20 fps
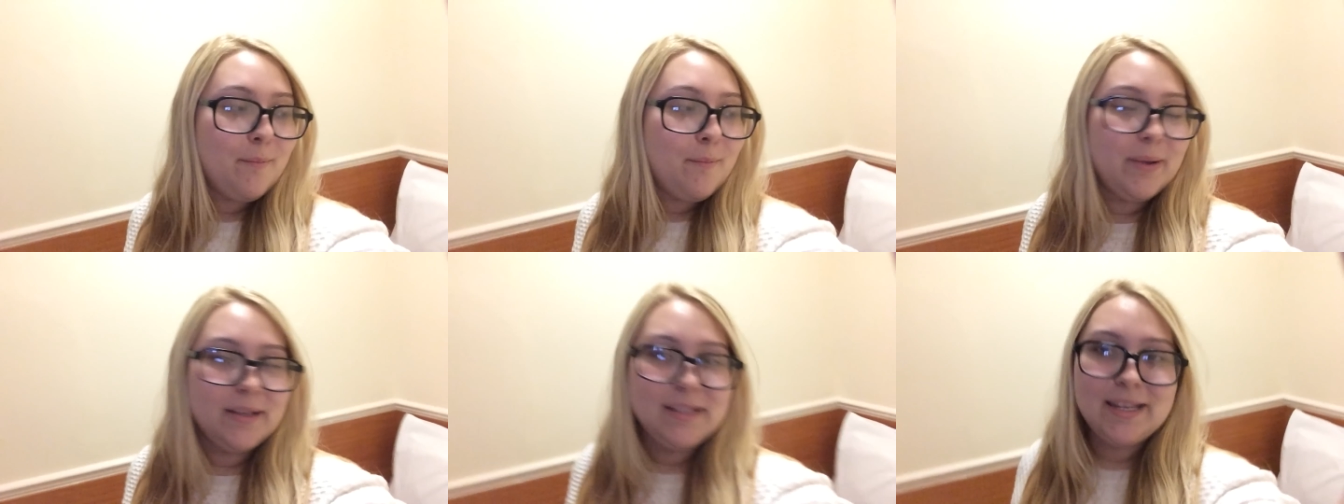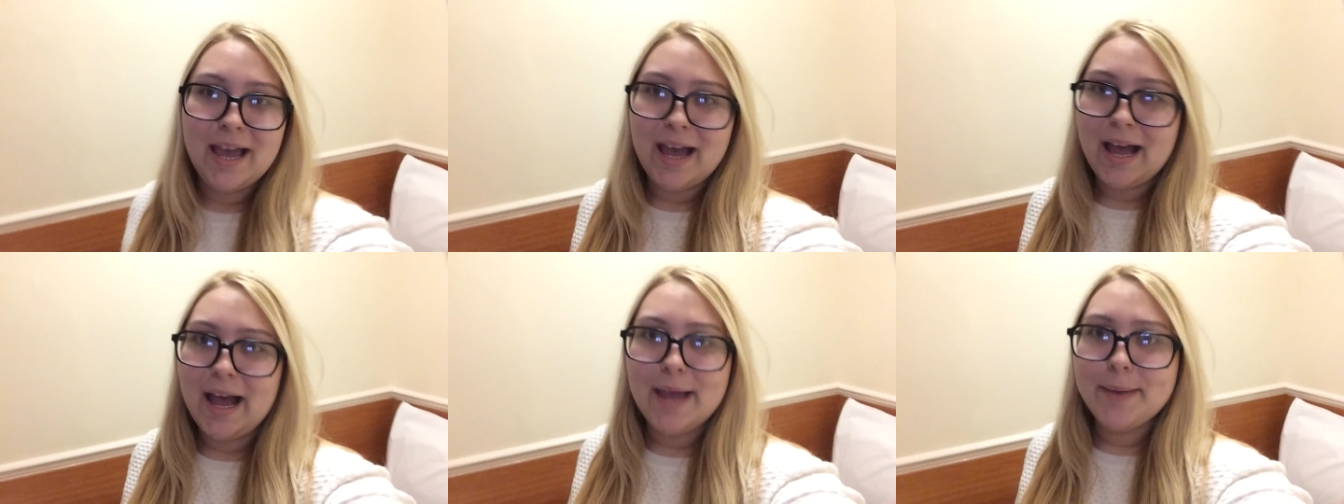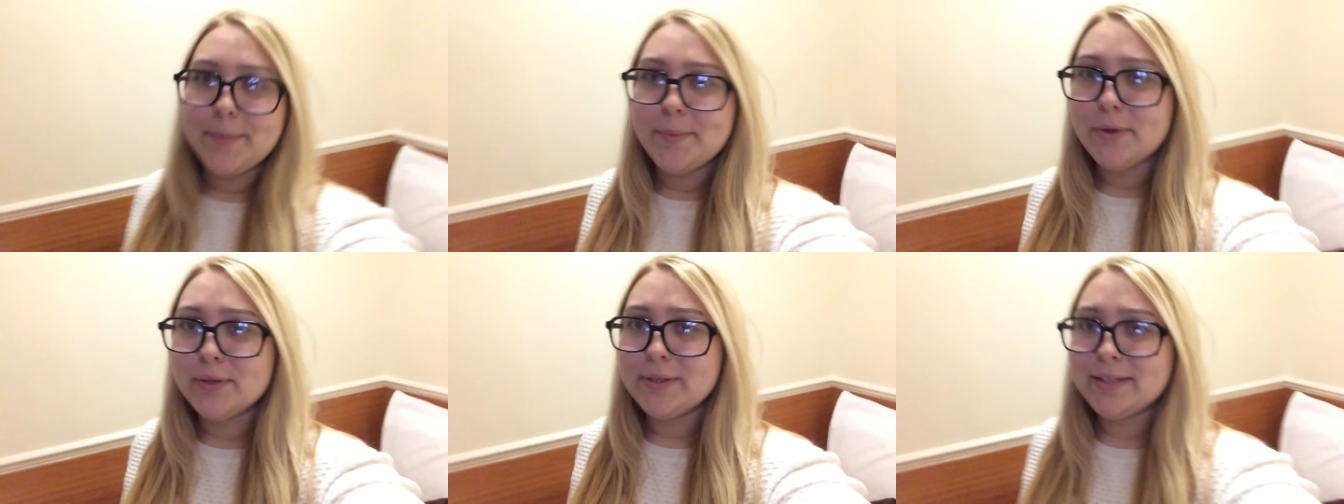but yeah
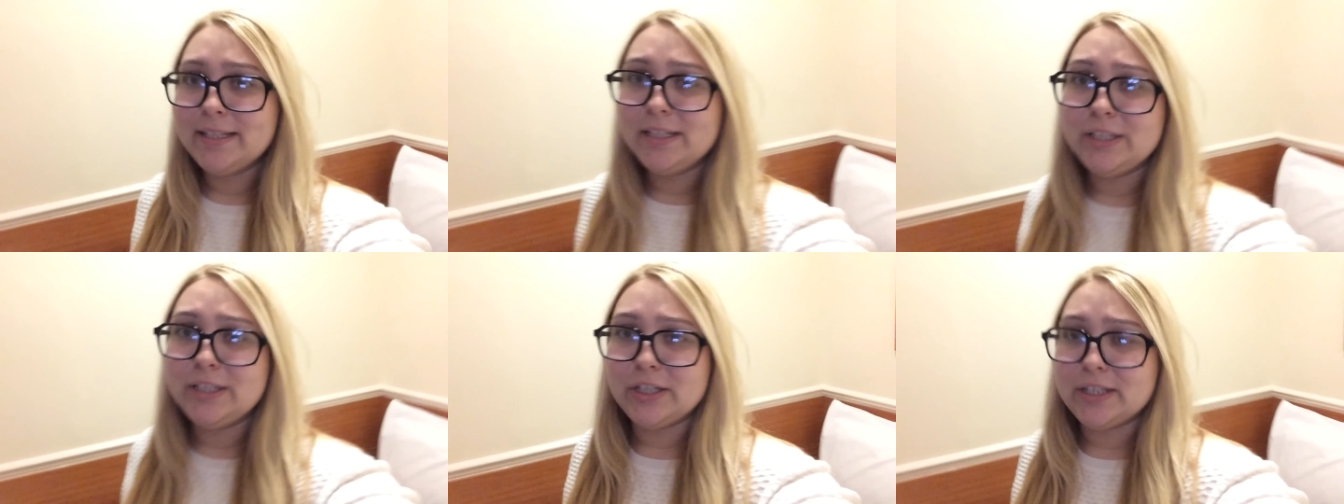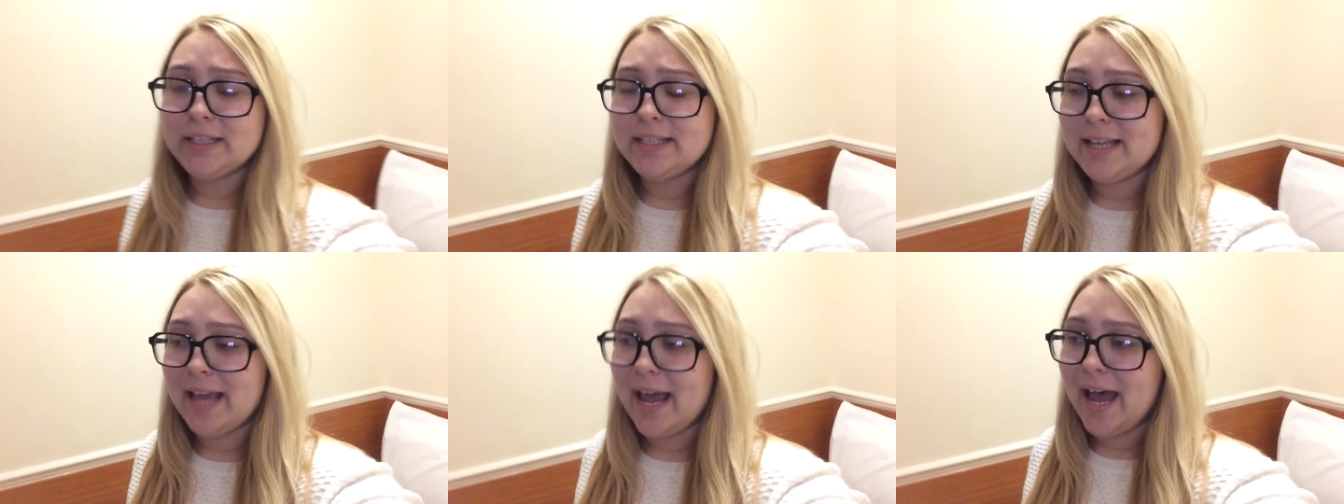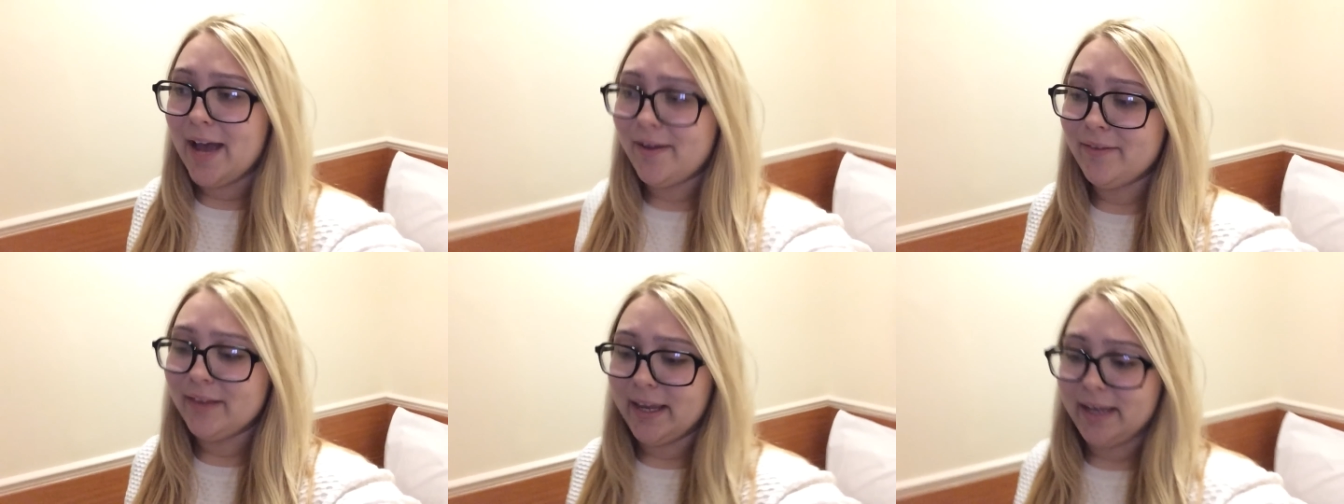I mostly just
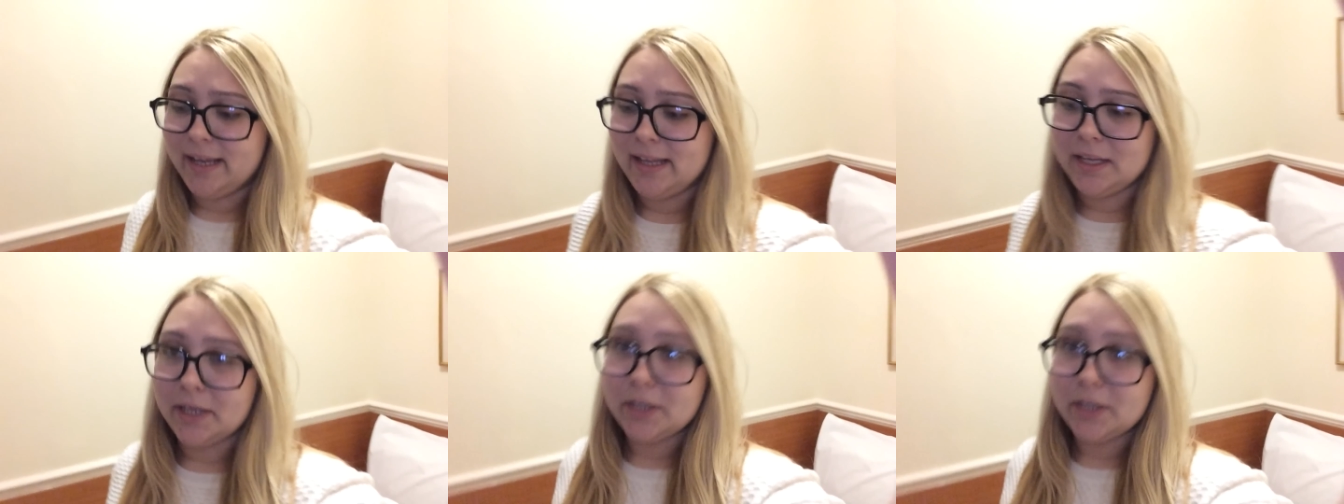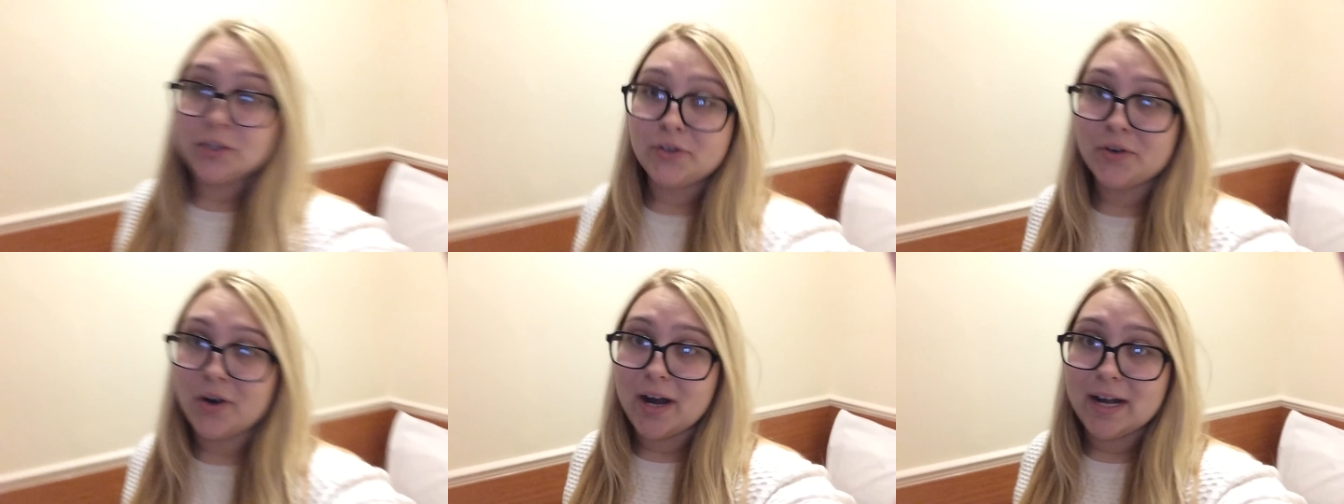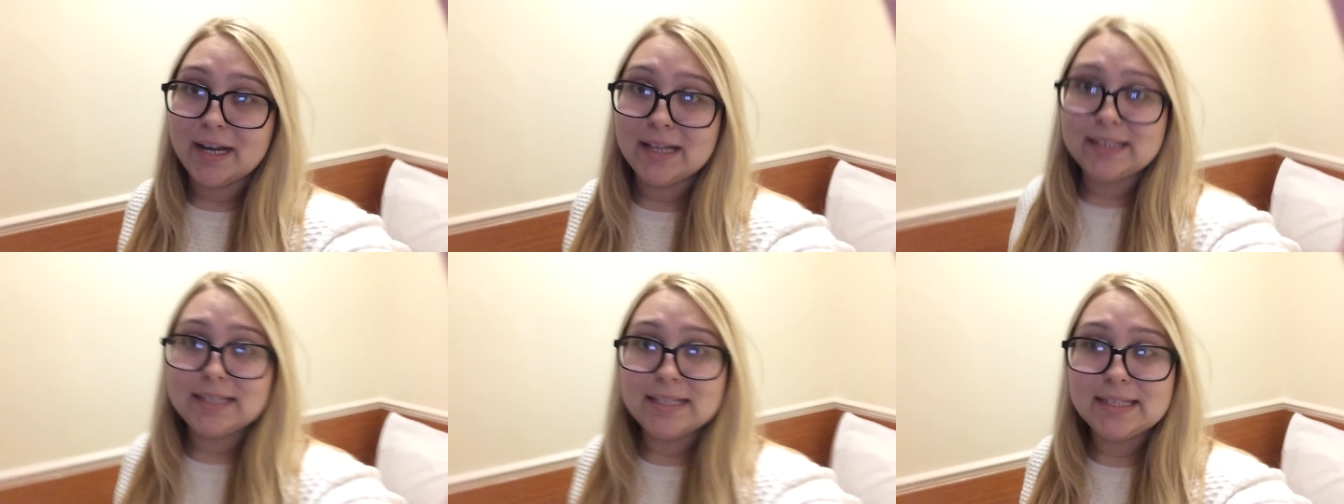have like
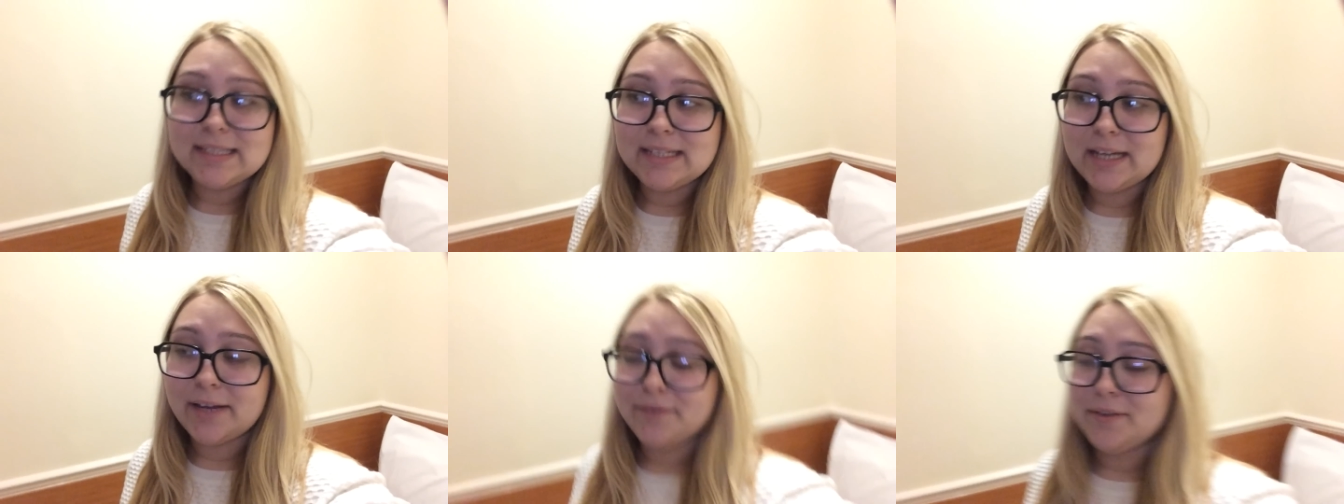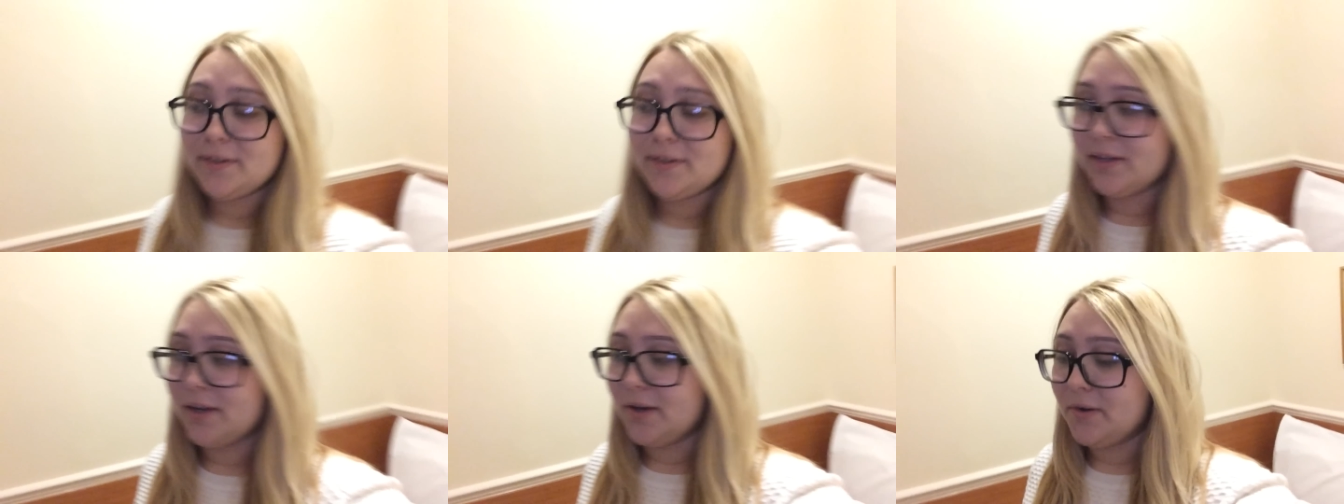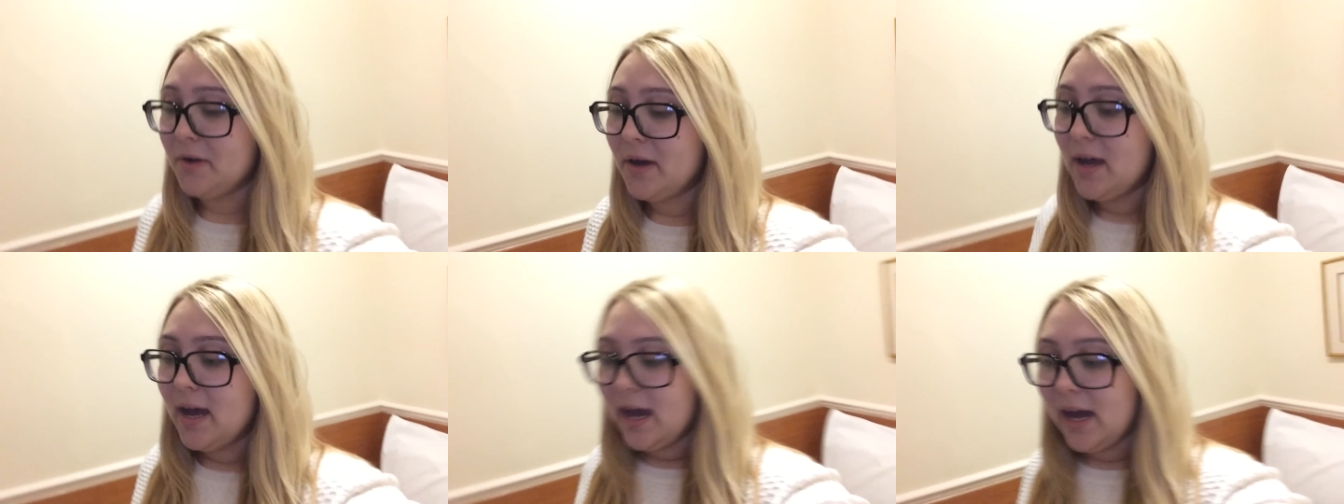electronics and stuff
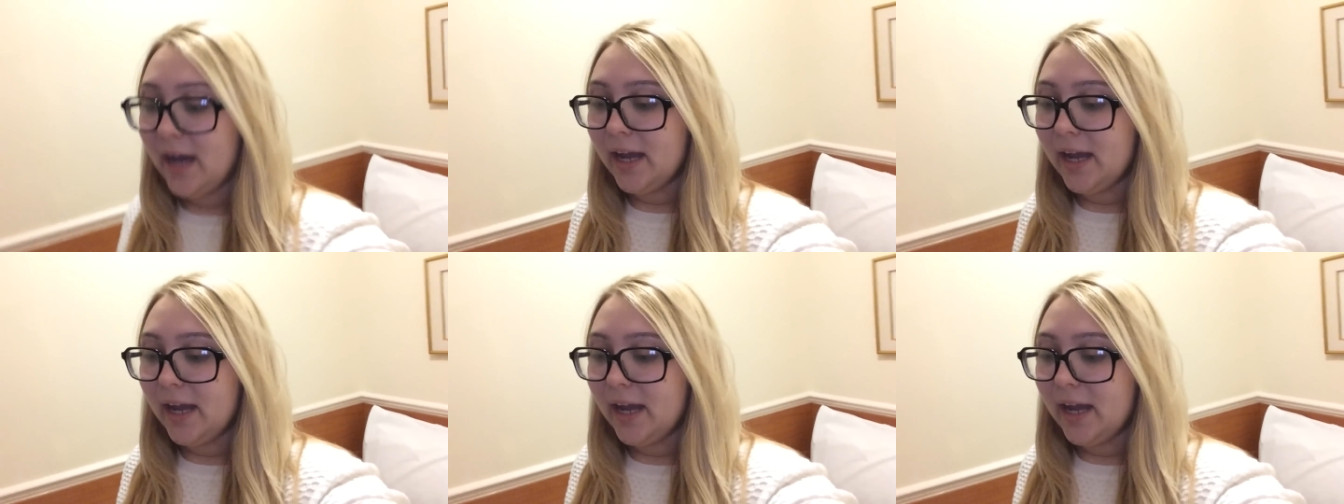so